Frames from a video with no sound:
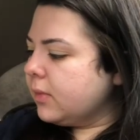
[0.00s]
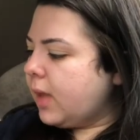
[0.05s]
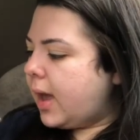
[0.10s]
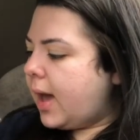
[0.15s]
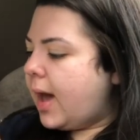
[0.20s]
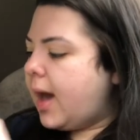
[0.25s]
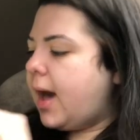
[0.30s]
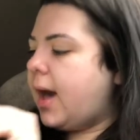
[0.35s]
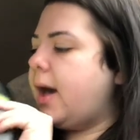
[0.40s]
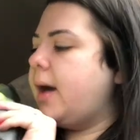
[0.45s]

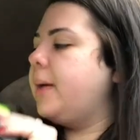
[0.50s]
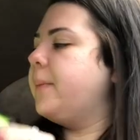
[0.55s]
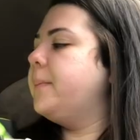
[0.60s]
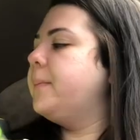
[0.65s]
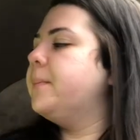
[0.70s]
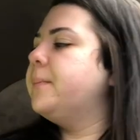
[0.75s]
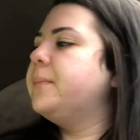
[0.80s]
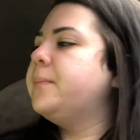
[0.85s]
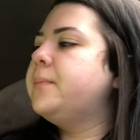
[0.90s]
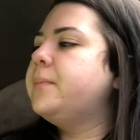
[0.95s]

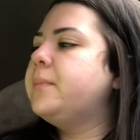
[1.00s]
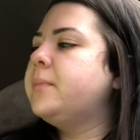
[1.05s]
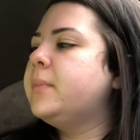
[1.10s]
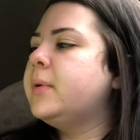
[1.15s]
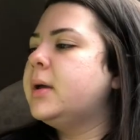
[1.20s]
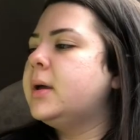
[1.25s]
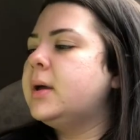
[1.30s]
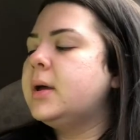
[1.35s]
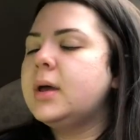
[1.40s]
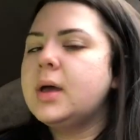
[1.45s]
um
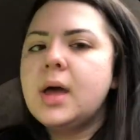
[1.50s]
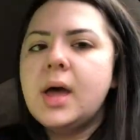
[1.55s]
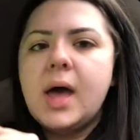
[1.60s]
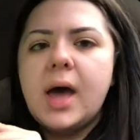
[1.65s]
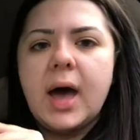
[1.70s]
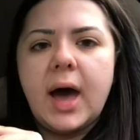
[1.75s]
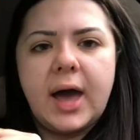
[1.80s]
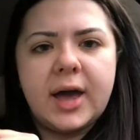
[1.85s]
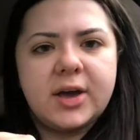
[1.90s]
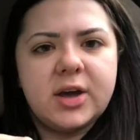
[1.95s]

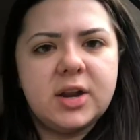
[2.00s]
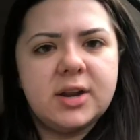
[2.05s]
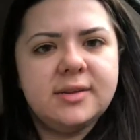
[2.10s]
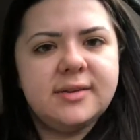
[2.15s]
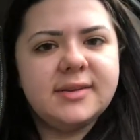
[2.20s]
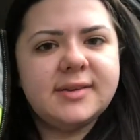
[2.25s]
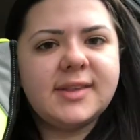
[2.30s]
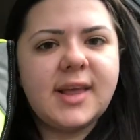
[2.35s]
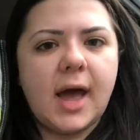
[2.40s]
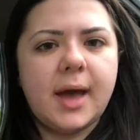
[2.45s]
I couldn't
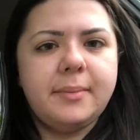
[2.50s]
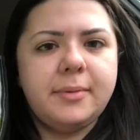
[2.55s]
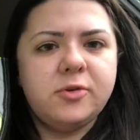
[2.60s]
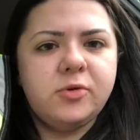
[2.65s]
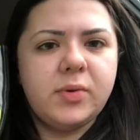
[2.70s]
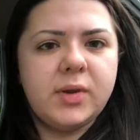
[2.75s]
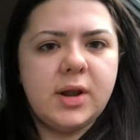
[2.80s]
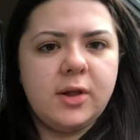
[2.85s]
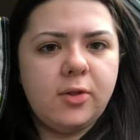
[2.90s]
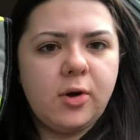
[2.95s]
decide
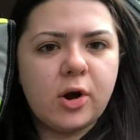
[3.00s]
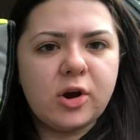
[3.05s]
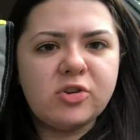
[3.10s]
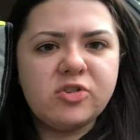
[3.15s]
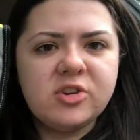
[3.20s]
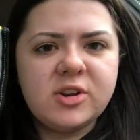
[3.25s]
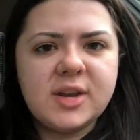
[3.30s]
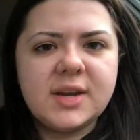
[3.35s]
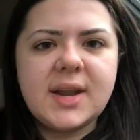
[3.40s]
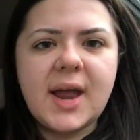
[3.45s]
between a
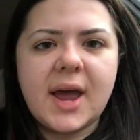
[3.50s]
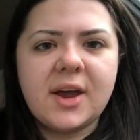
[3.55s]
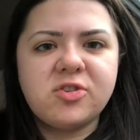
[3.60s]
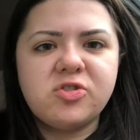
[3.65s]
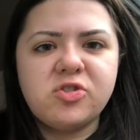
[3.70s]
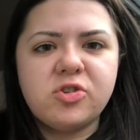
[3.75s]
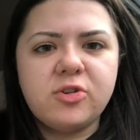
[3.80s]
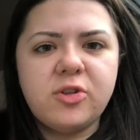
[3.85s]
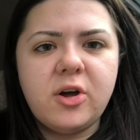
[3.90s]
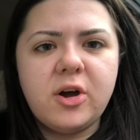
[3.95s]
large and an
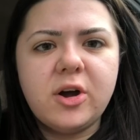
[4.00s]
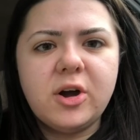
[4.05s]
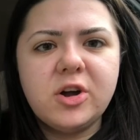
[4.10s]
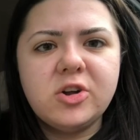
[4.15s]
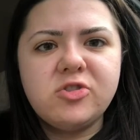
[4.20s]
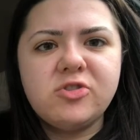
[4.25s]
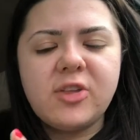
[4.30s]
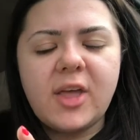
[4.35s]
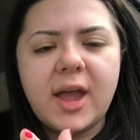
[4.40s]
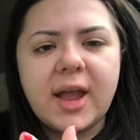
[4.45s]
extra
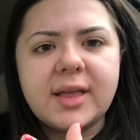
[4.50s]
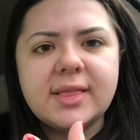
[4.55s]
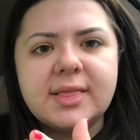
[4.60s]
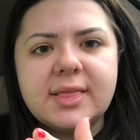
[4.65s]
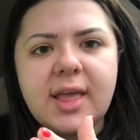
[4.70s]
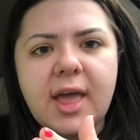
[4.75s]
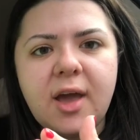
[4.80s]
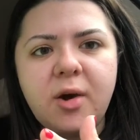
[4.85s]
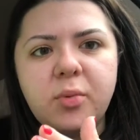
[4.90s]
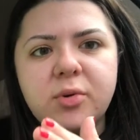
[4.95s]
large. Like,
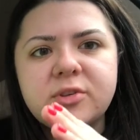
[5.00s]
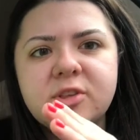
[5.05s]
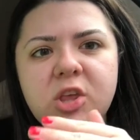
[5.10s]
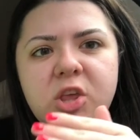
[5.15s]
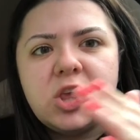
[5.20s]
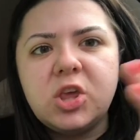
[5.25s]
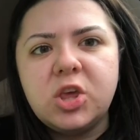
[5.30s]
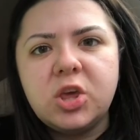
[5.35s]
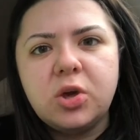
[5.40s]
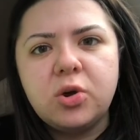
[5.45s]
it was a
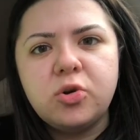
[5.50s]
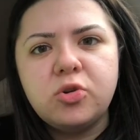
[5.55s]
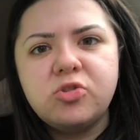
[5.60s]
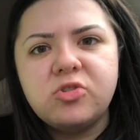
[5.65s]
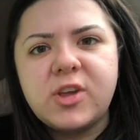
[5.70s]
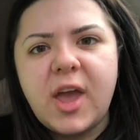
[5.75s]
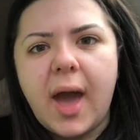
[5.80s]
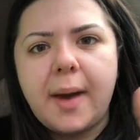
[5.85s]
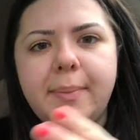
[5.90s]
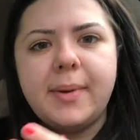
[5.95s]

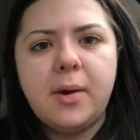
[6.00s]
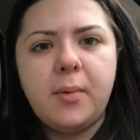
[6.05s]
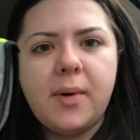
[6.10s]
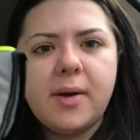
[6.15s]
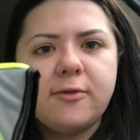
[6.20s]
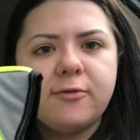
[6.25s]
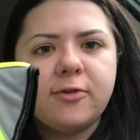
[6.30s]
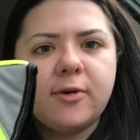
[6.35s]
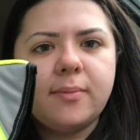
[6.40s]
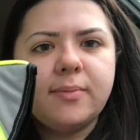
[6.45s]
huge gap. It
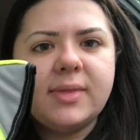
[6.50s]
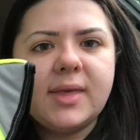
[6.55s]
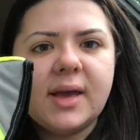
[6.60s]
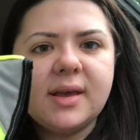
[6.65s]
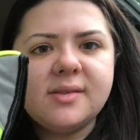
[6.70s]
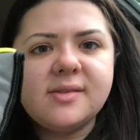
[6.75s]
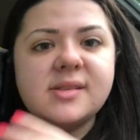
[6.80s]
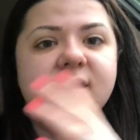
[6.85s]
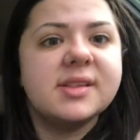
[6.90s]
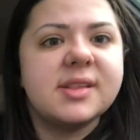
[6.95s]
went from
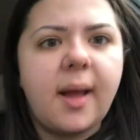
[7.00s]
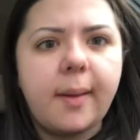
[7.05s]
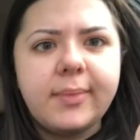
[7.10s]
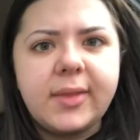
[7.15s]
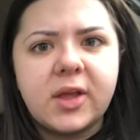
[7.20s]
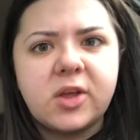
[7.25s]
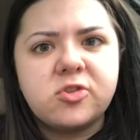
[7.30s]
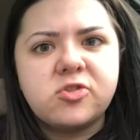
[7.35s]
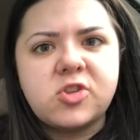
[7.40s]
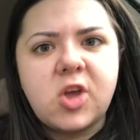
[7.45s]
this to
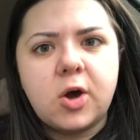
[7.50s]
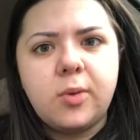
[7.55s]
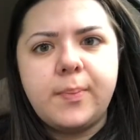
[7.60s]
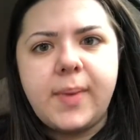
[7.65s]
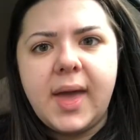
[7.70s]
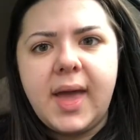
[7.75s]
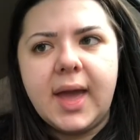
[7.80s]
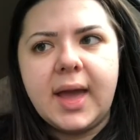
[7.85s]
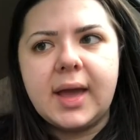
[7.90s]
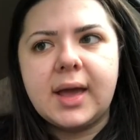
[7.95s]
something so
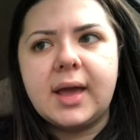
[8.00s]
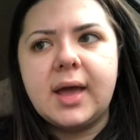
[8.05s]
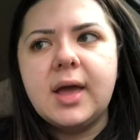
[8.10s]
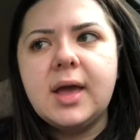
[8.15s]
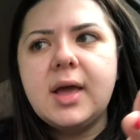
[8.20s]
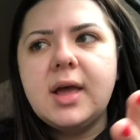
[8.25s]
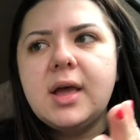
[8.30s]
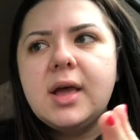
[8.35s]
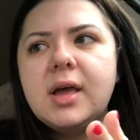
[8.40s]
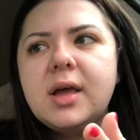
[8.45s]
big.
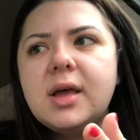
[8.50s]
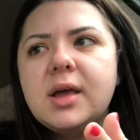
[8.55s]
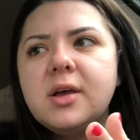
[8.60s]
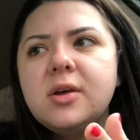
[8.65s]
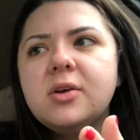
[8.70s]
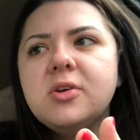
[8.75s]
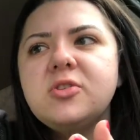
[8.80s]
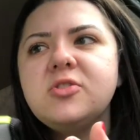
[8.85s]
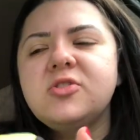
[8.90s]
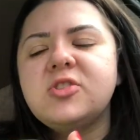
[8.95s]

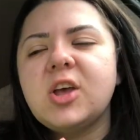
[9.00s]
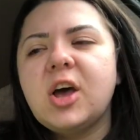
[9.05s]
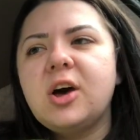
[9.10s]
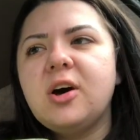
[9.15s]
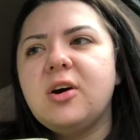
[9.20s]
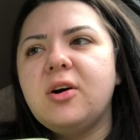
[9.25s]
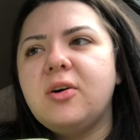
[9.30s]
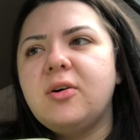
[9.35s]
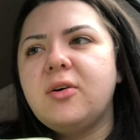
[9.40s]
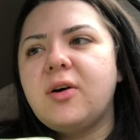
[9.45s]

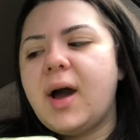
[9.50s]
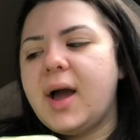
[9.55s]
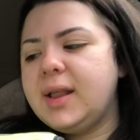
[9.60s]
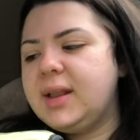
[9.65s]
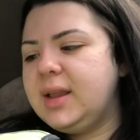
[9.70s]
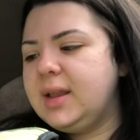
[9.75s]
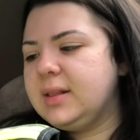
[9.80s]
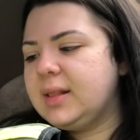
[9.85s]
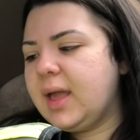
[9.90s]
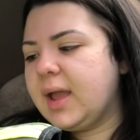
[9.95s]
So, I
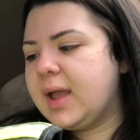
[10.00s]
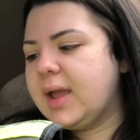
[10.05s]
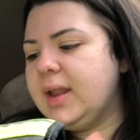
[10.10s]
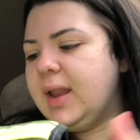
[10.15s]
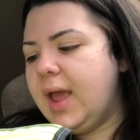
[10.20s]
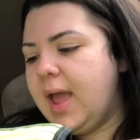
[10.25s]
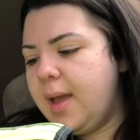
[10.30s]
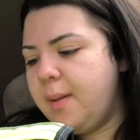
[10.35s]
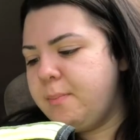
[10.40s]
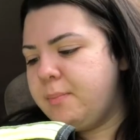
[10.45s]
need like
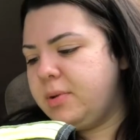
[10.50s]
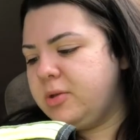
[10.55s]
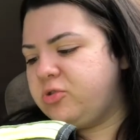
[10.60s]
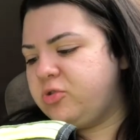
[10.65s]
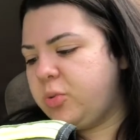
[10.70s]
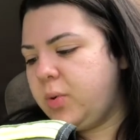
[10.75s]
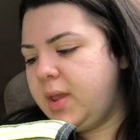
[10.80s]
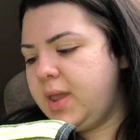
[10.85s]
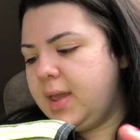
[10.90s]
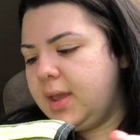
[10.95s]
an in
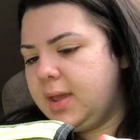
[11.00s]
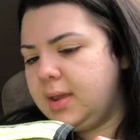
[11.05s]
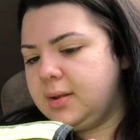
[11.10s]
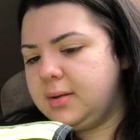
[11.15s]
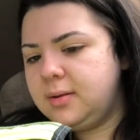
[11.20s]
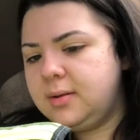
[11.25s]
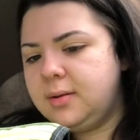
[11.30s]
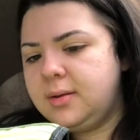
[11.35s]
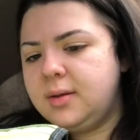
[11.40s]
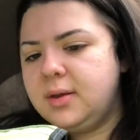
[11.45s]

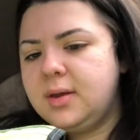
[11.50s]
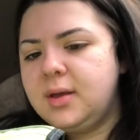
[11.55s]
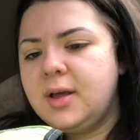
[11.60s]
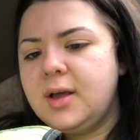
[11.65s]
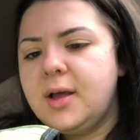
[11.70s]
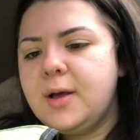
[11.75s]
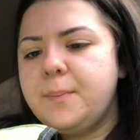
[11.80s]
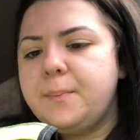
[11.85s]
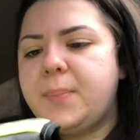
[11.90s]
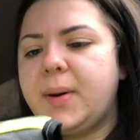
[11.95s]
between.
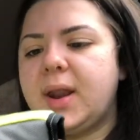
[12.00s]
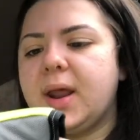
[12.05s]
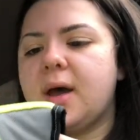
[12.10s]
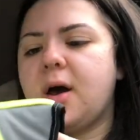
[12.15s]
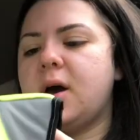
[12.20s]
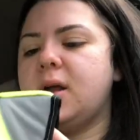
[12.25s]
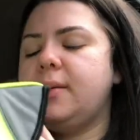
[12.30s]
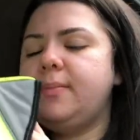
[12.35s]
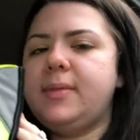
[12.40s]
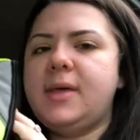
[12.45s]
But I
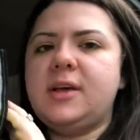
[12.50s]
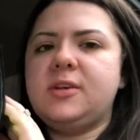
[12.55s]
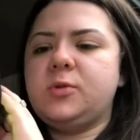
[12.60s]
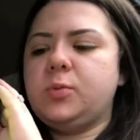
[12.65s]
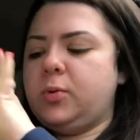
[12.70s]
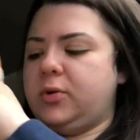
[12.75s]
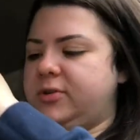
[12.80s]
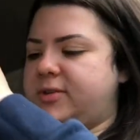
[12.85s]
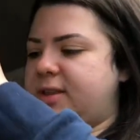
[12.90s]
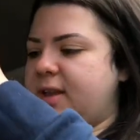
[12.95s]
got him this.
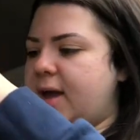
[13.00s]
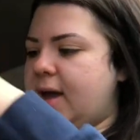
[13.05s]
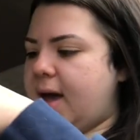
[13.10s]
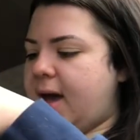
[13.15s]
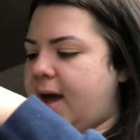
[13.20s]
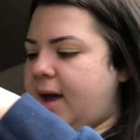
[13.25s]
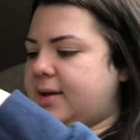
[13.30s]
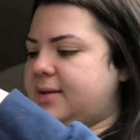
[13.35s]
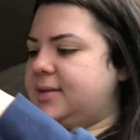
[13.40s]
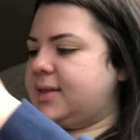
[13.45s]
We'll see. It
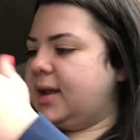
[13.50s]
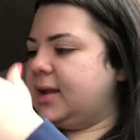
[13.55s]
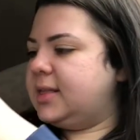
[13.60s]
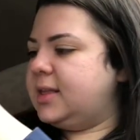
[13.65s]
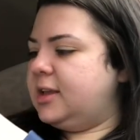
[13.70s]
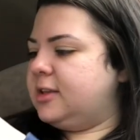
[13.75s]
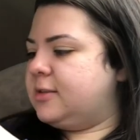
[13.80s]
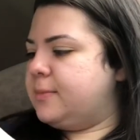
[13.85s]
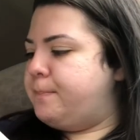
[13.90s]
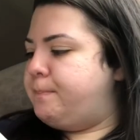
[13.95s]
has like
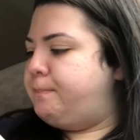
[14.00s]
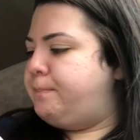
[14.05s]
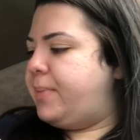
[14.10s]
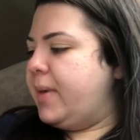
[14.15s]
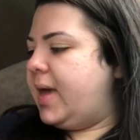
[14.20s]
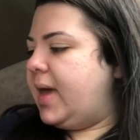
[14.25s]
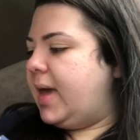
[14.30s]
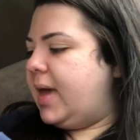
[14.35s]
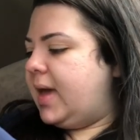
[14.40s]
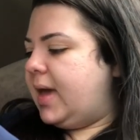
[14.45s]
these
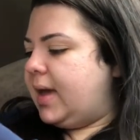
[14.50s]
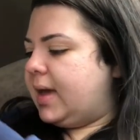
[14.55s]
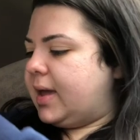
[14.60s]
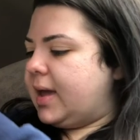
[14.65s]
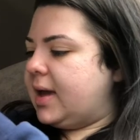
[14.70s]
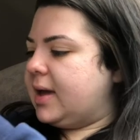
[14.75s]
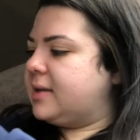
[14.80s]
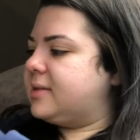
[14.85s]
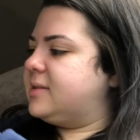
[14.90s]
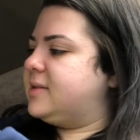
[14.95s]
big
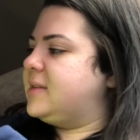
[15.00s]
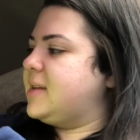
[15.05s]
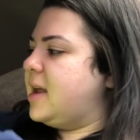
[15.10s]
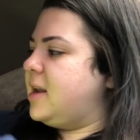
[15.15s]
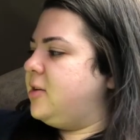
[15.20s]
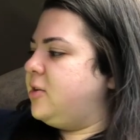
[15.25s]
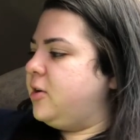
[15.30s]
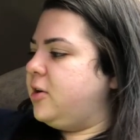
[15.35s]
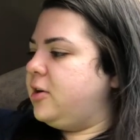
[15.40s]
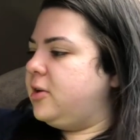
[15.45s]

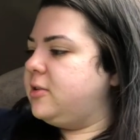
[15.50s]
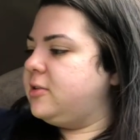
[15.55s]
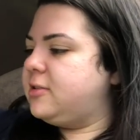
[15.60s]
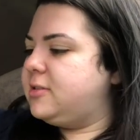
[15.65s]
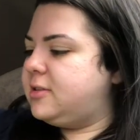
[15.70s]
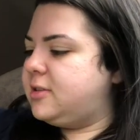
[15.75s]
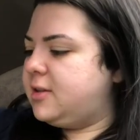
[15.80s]
extenders